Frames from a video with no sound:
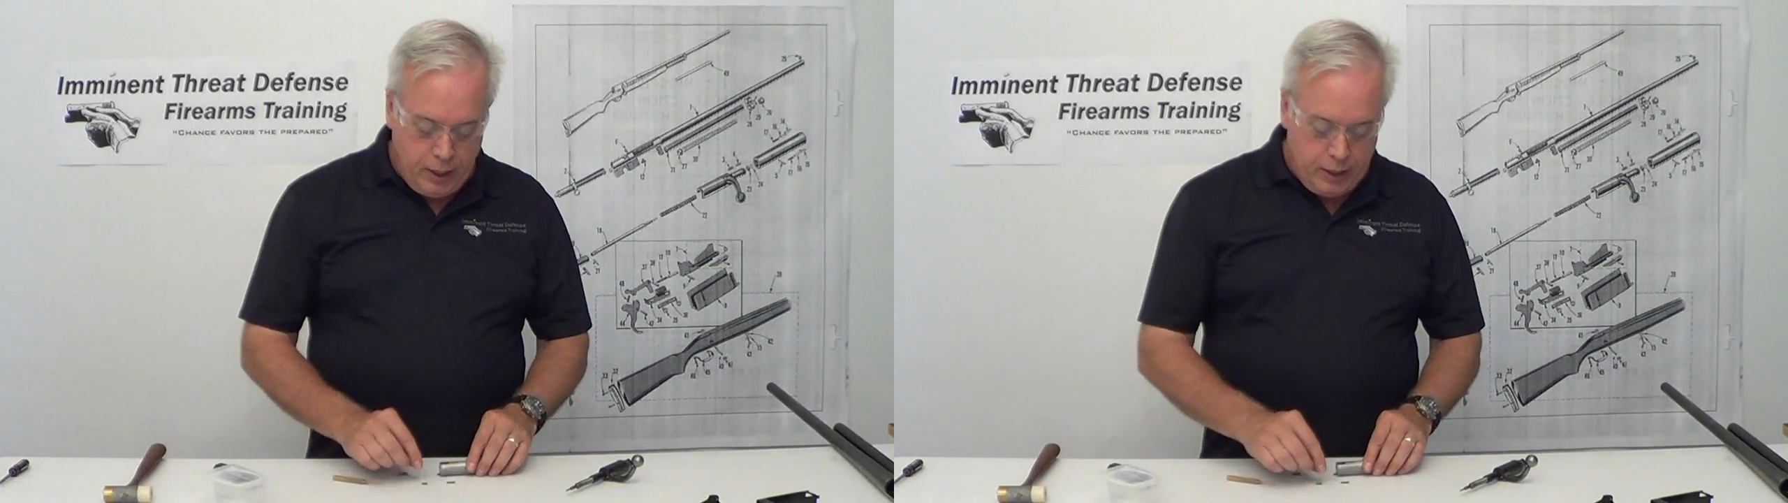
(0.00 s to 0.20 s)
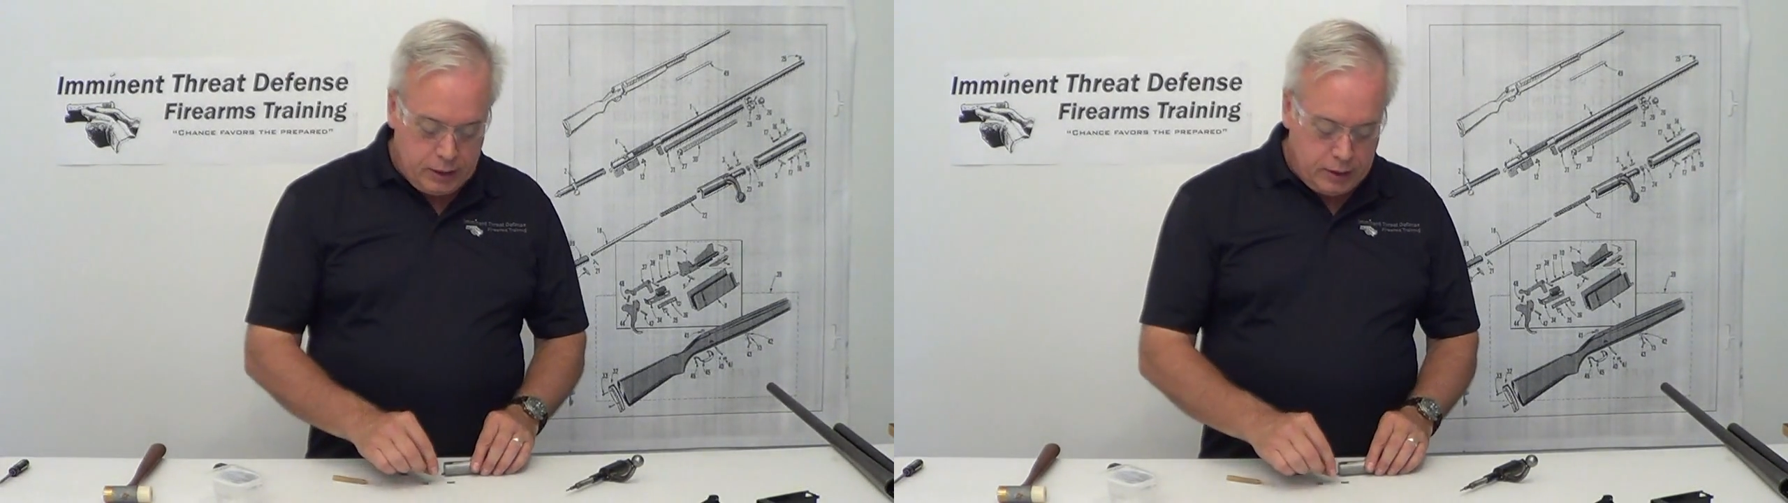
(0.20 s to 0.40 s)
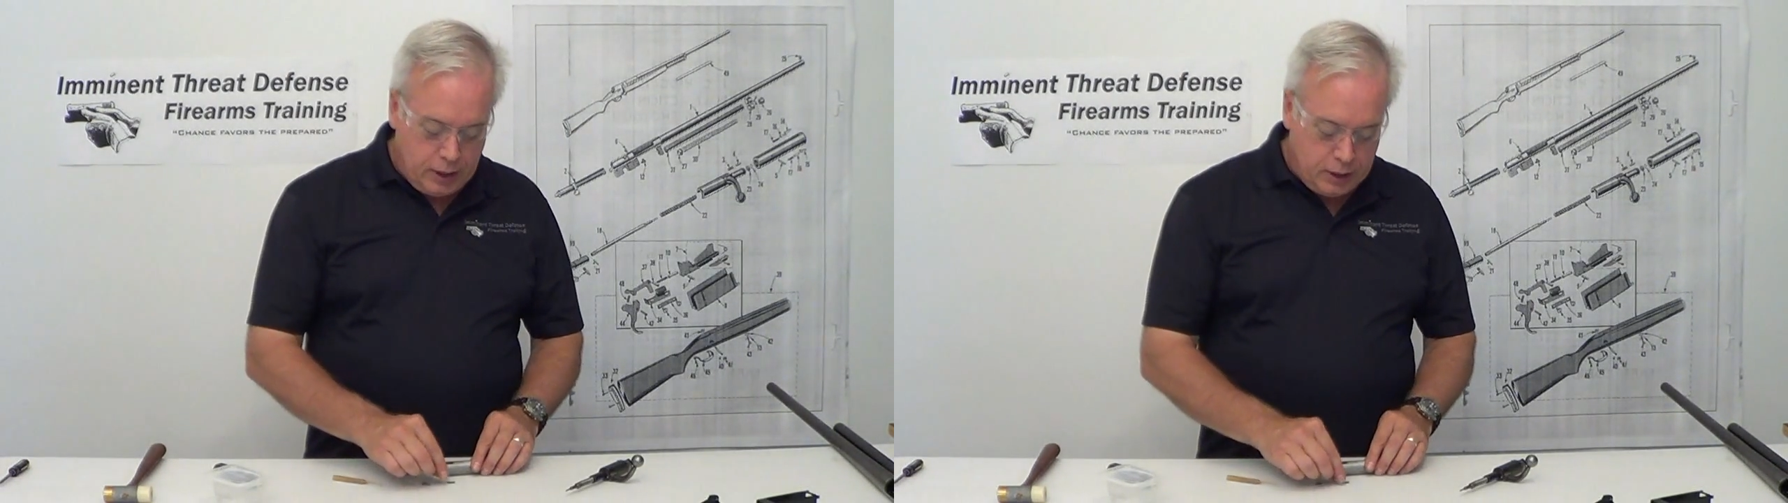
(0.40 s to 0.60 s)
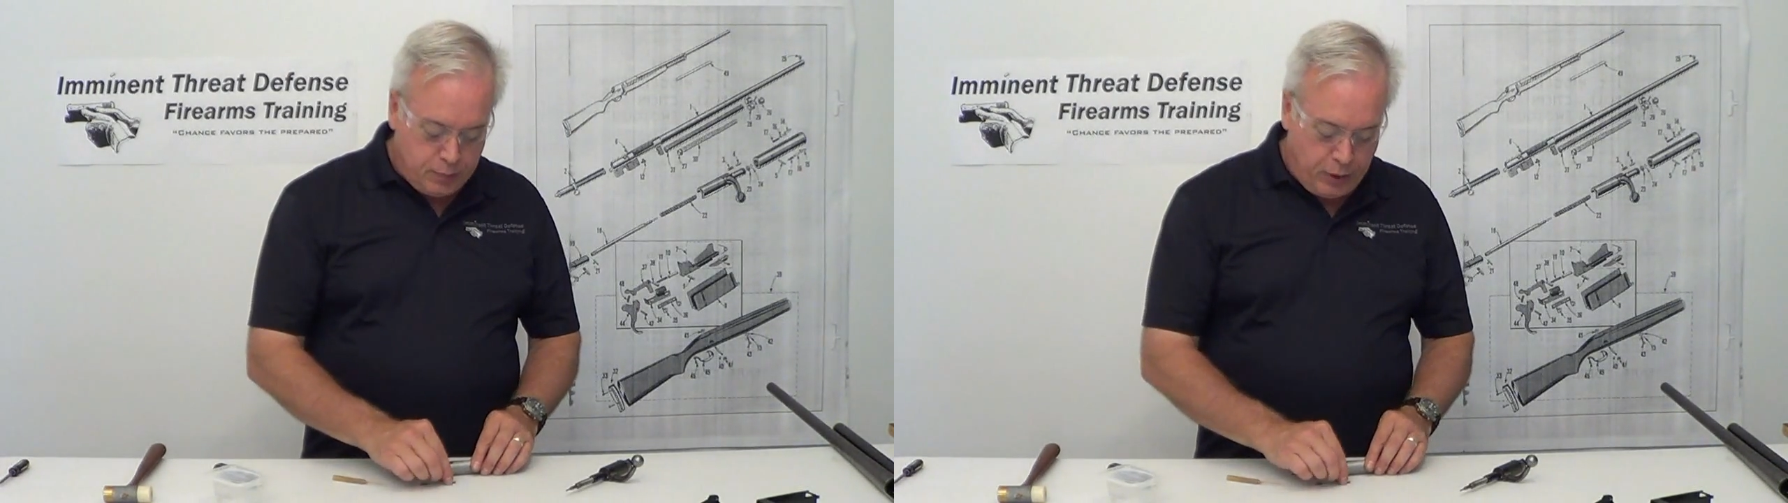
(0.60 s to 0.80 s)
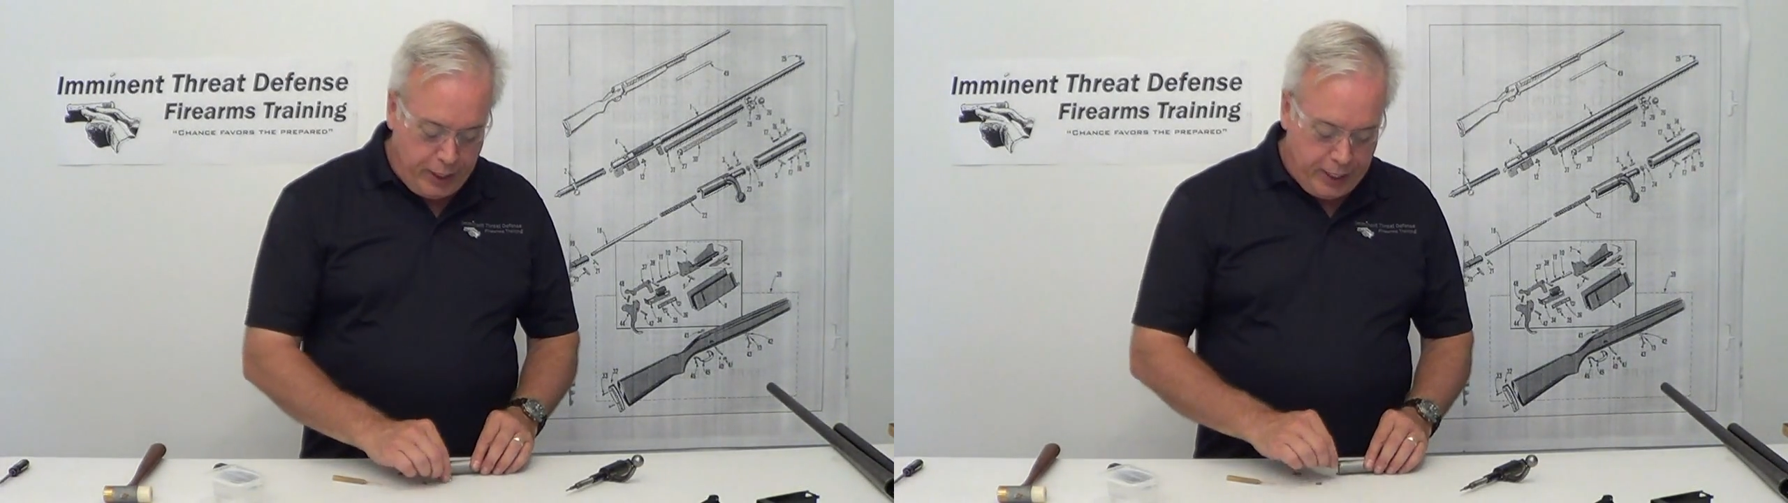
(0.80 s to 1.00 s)
is
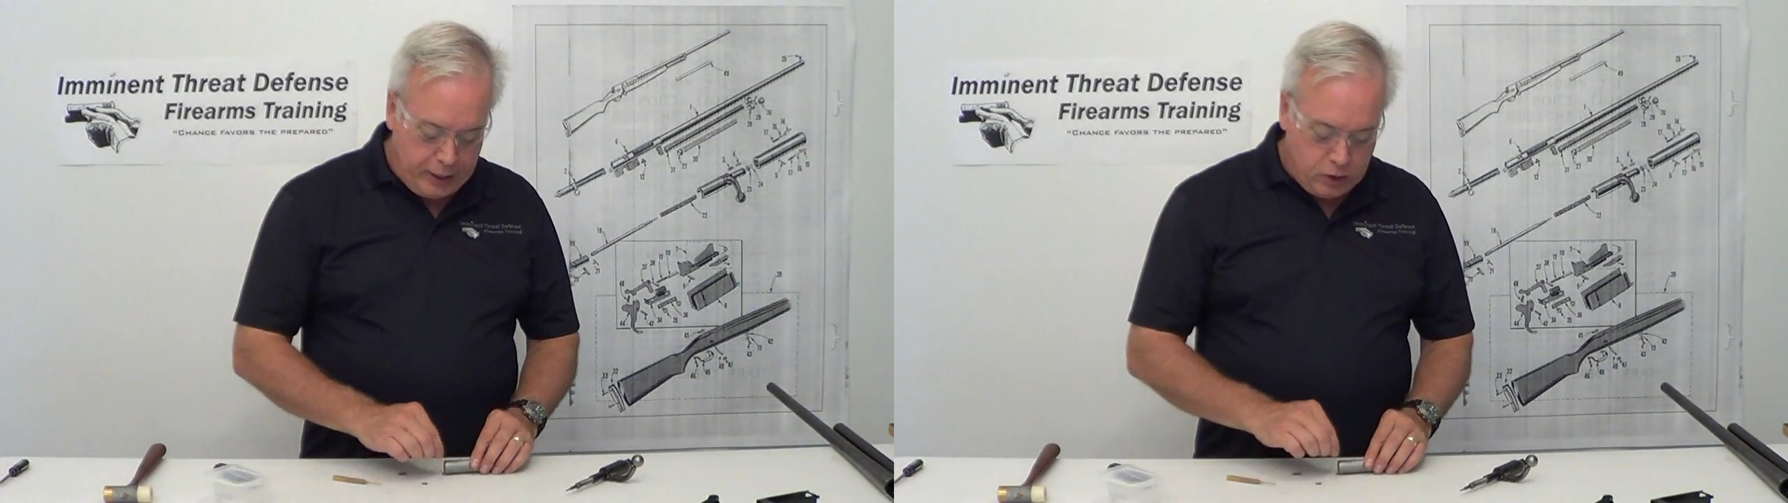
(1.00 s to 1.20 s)
pretty handy.